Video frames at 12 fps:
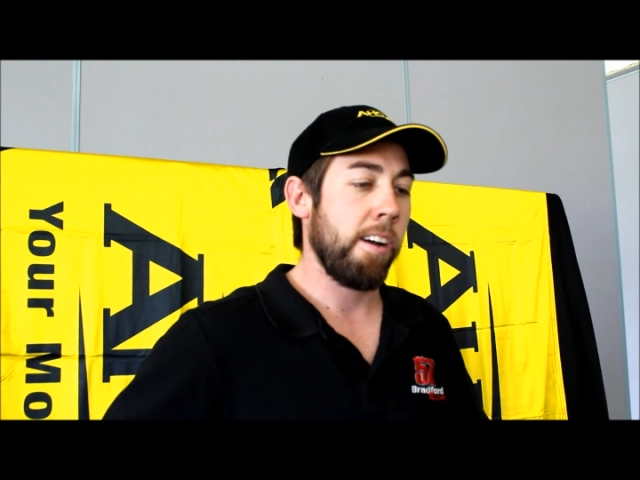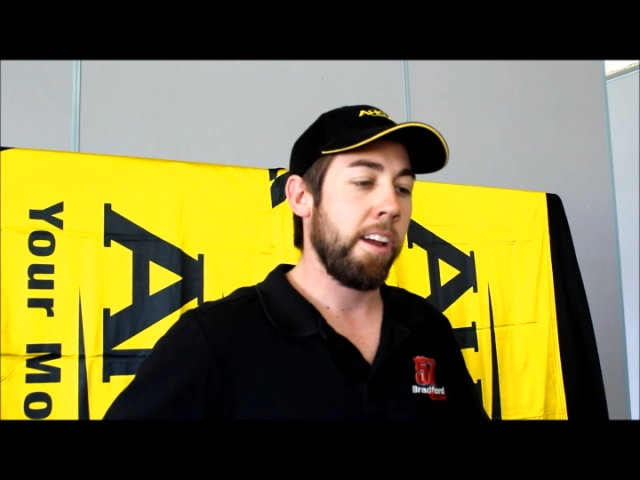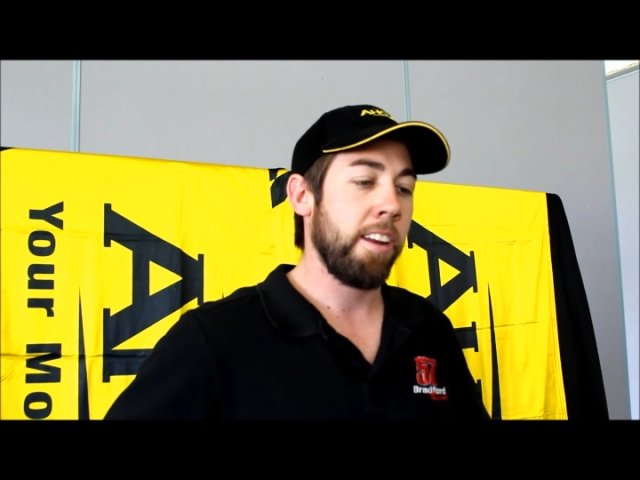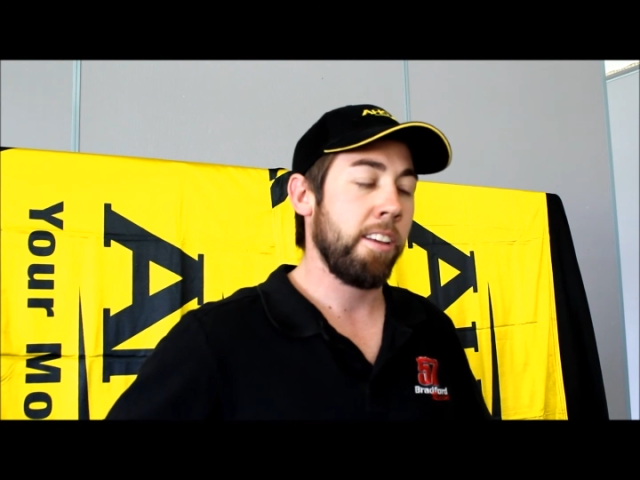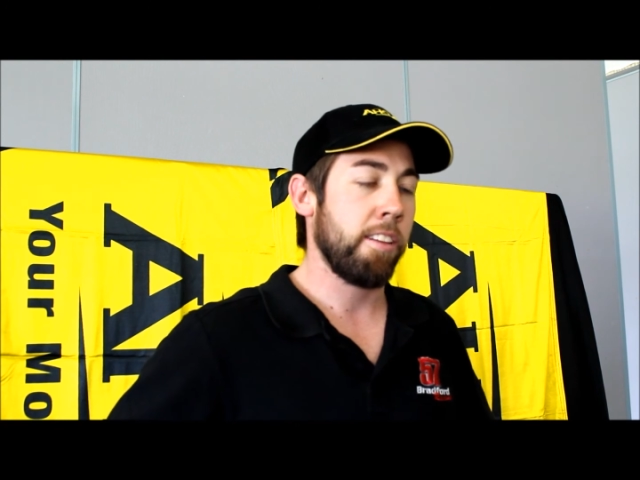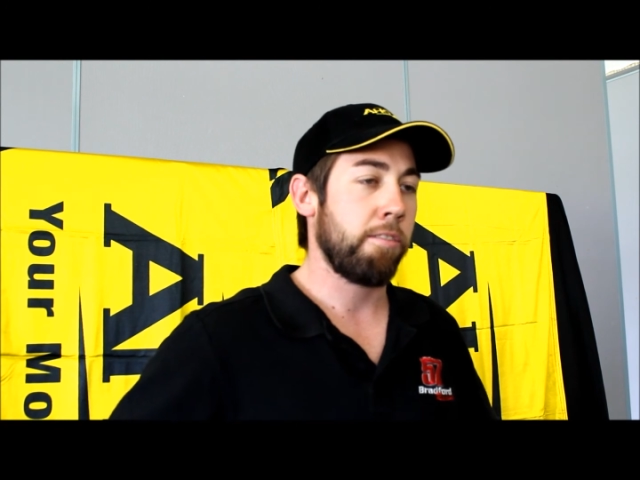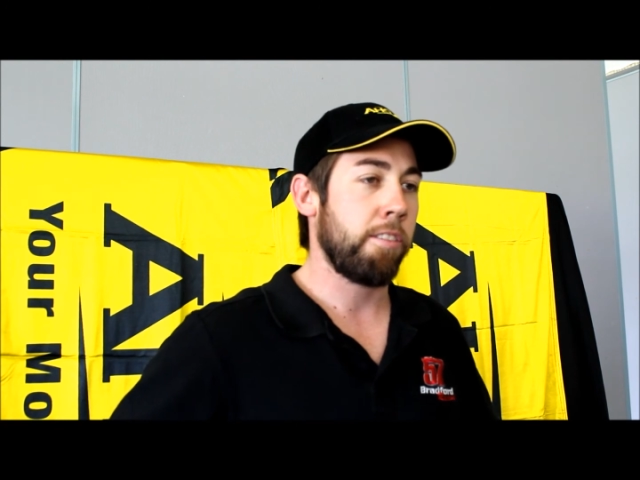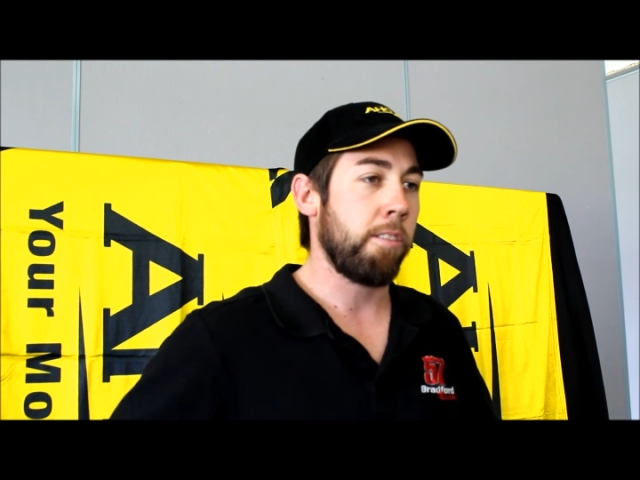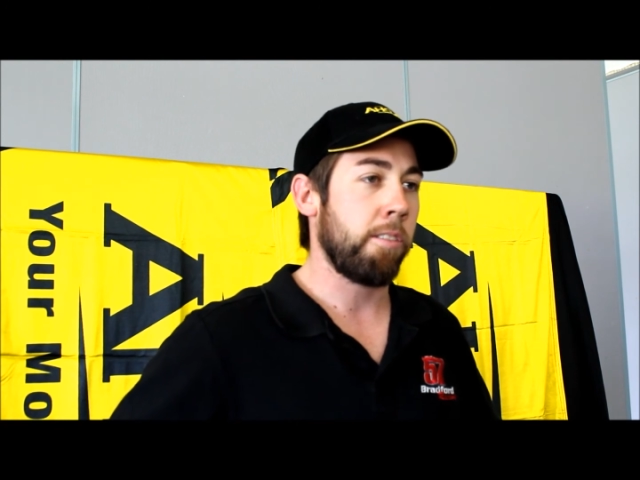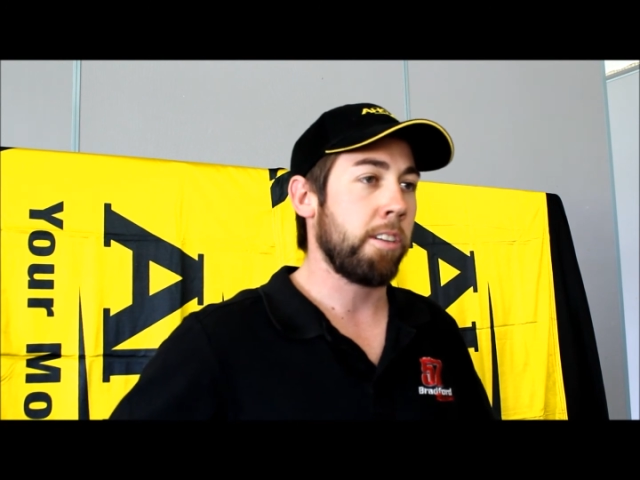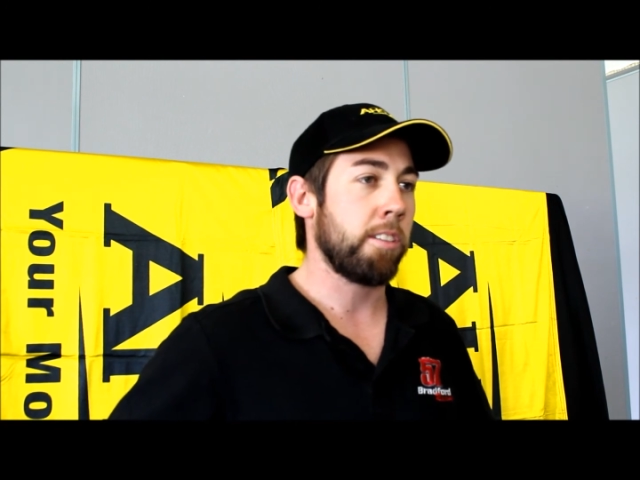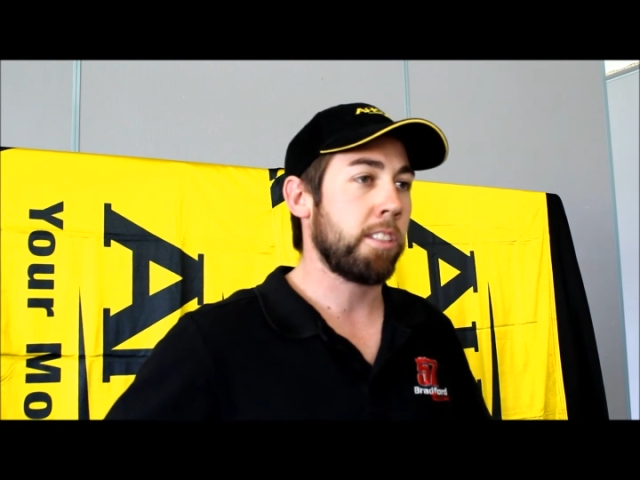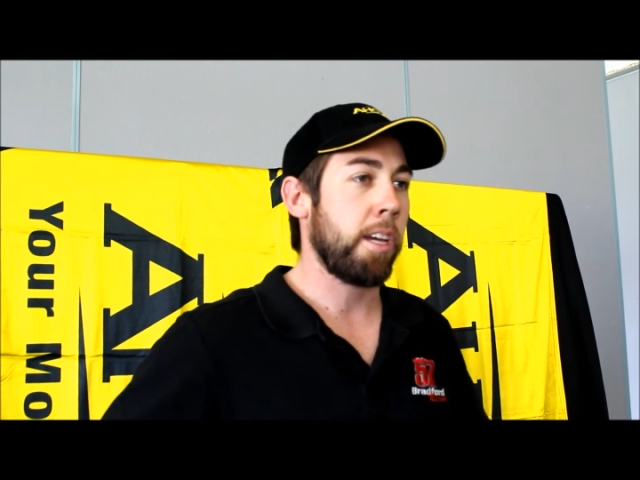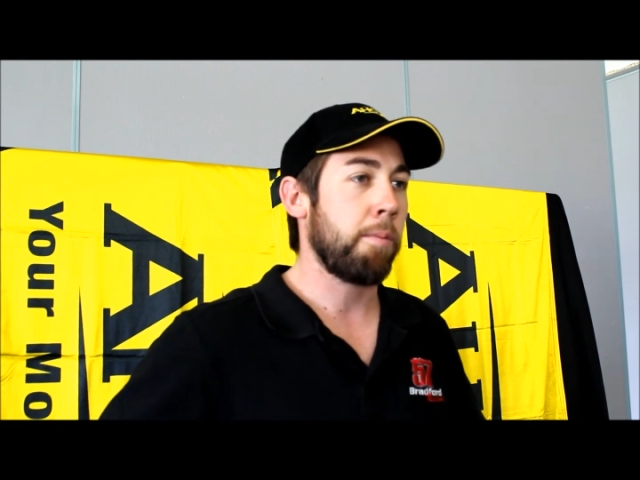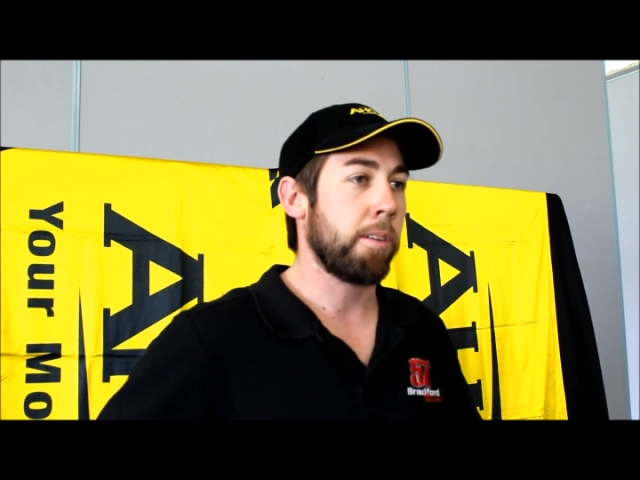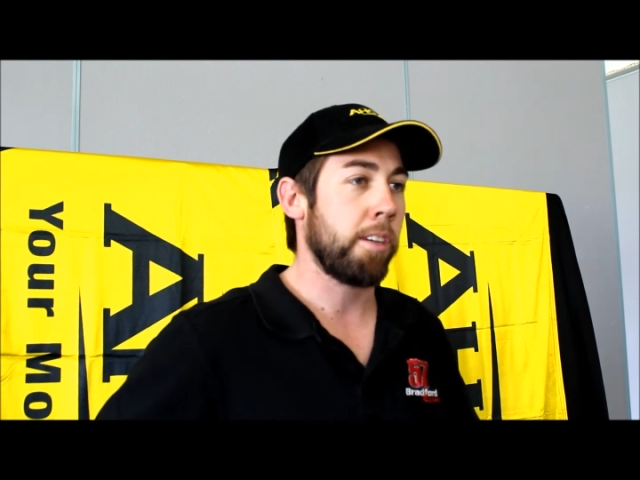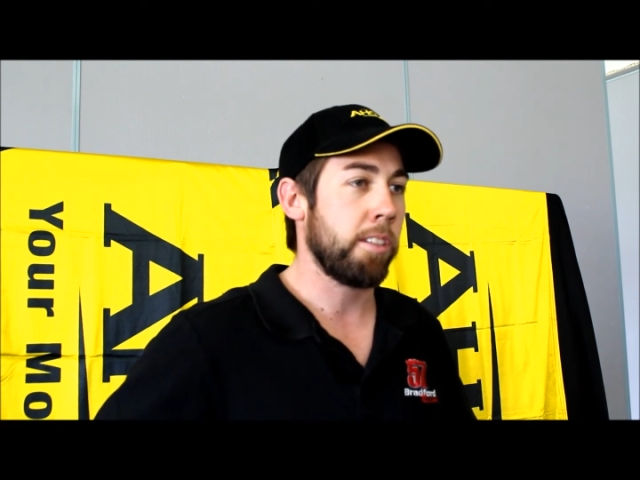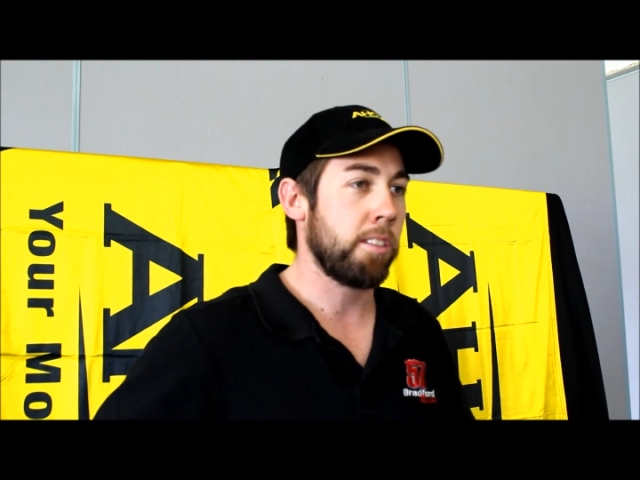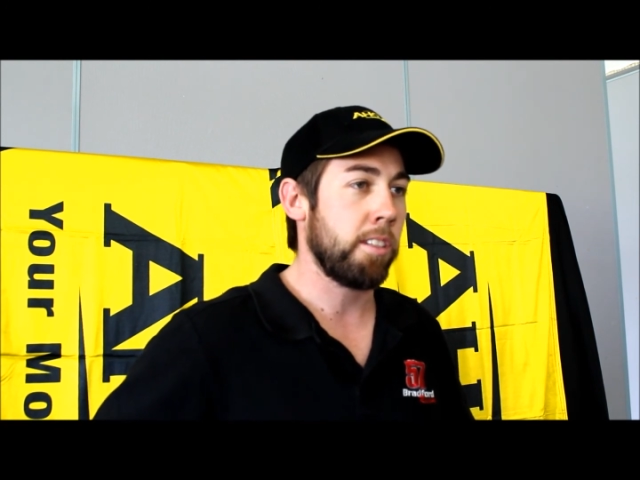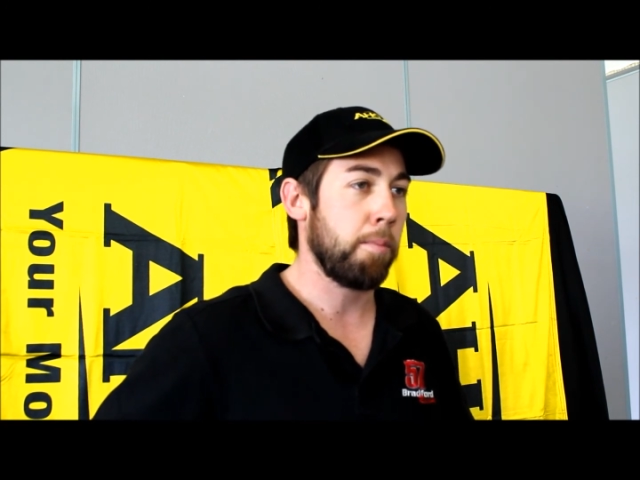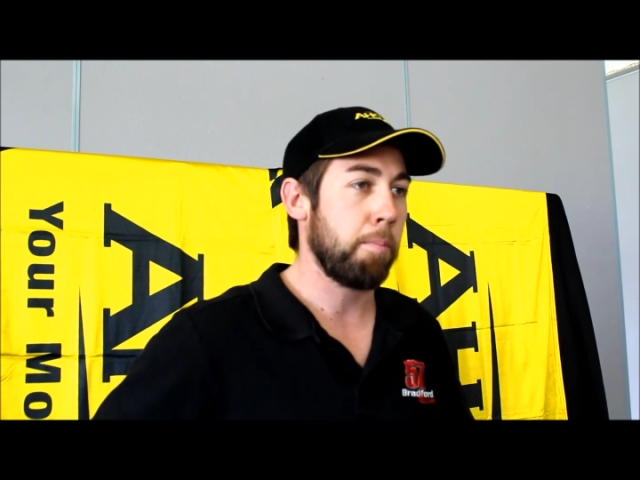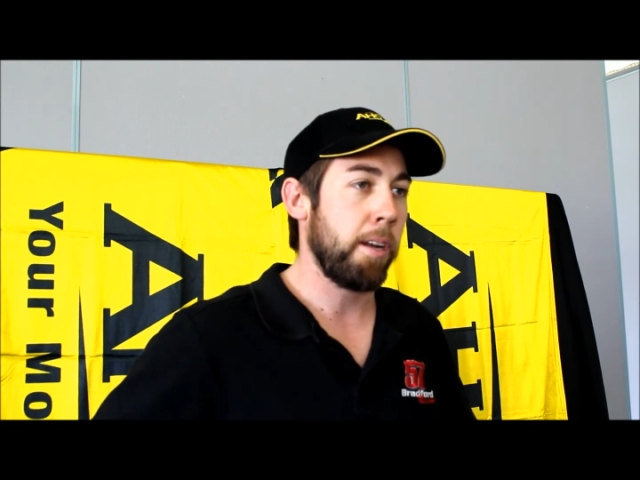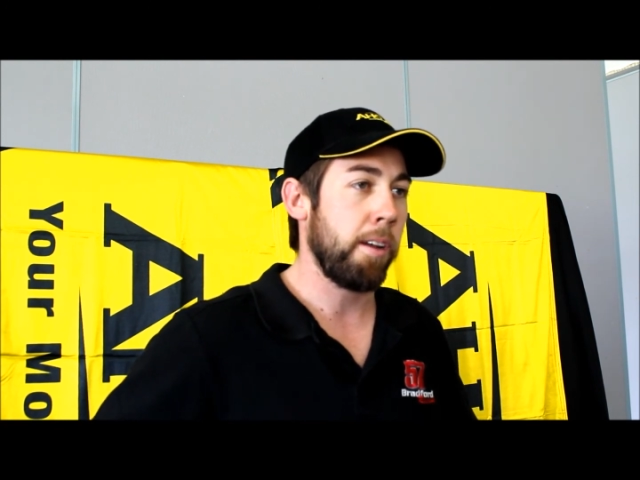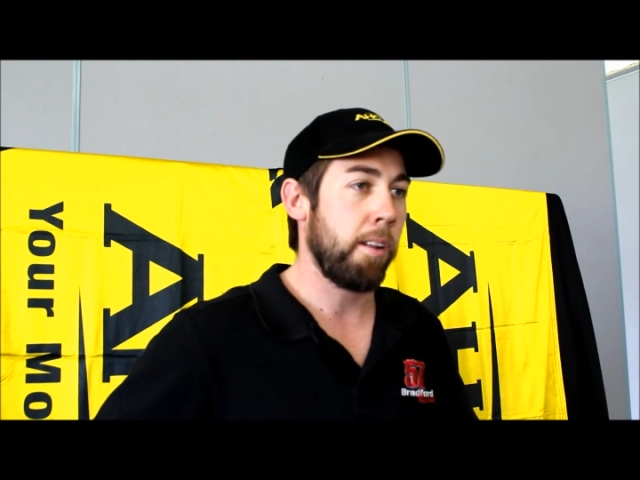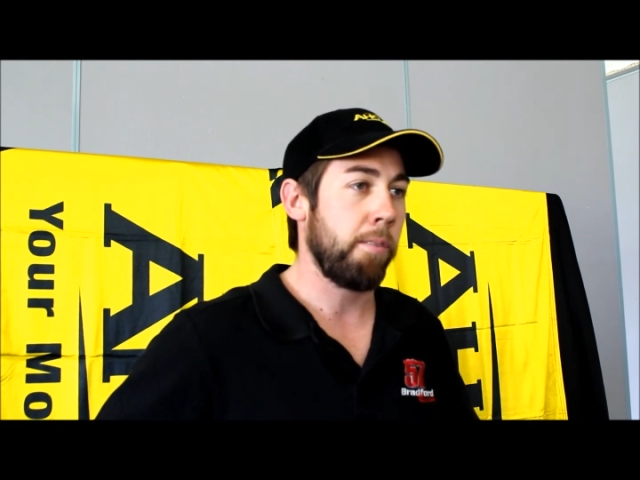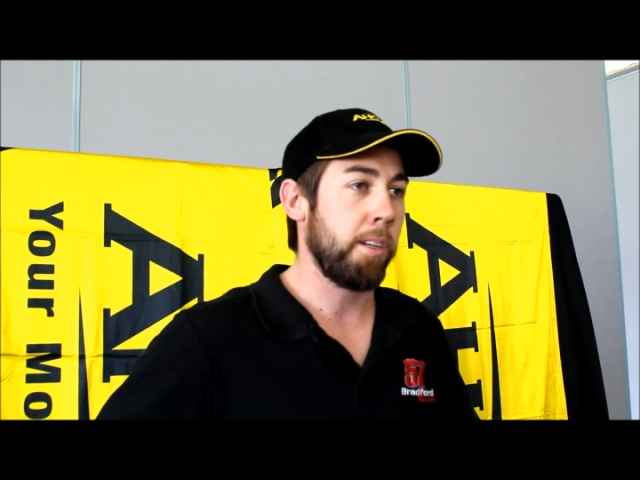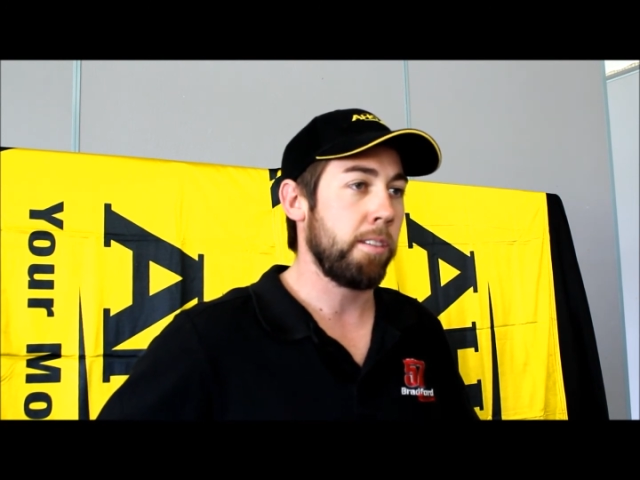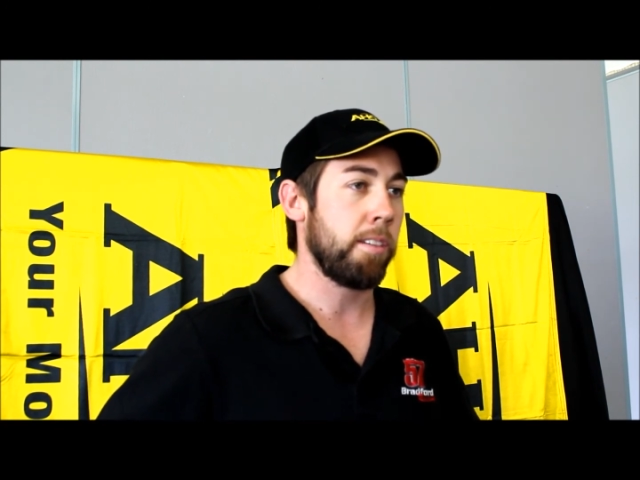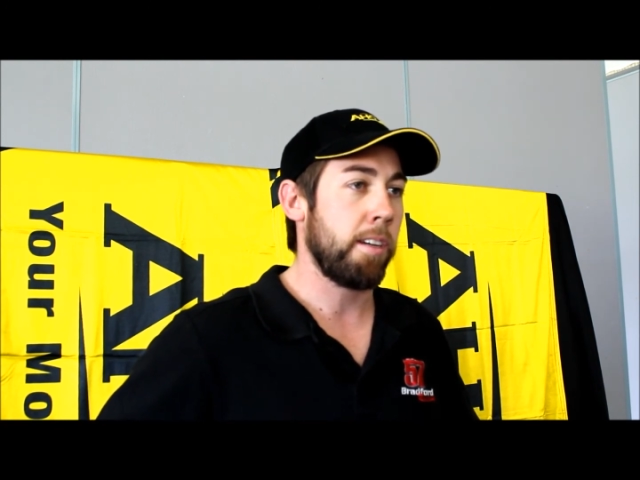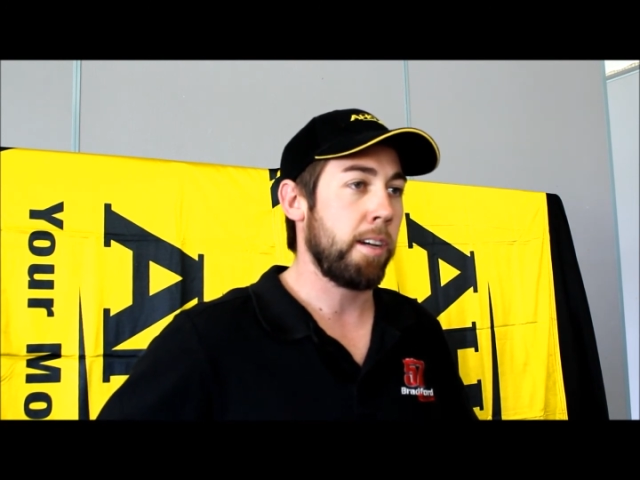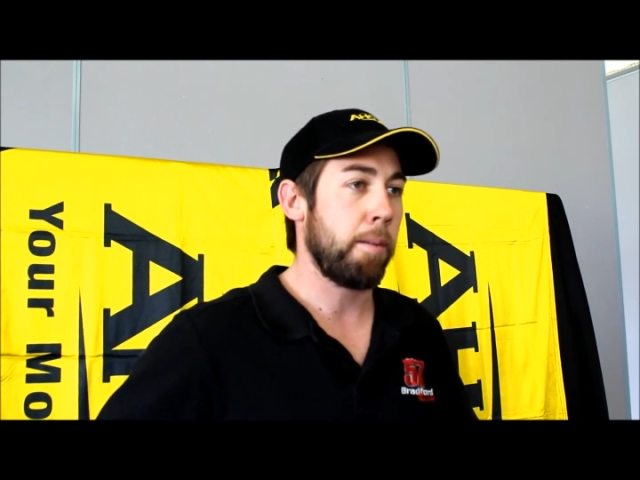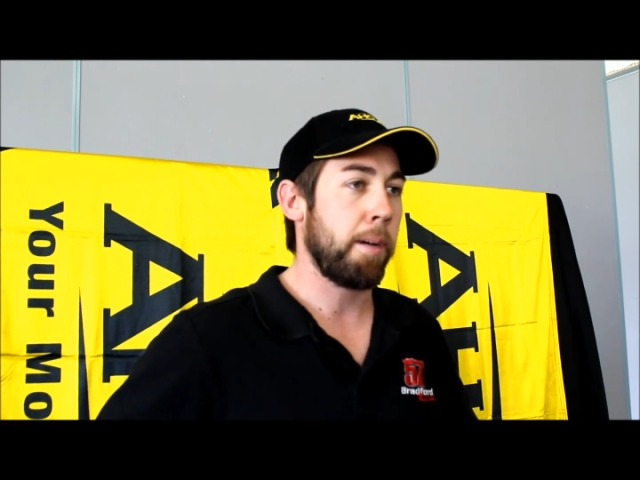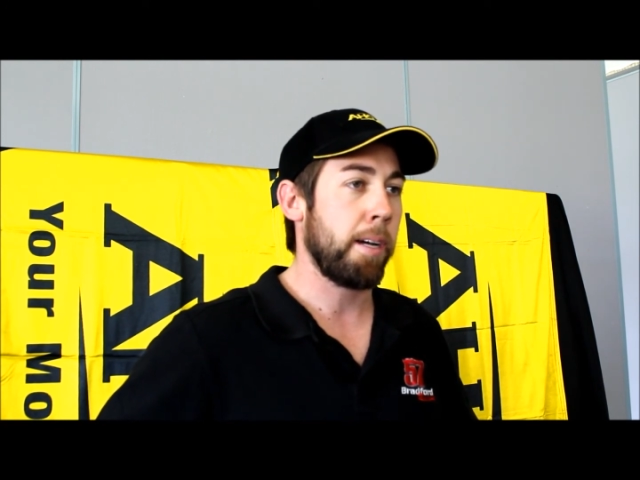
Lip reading: Any of the front runners: Cameron Gesner, Ben Element,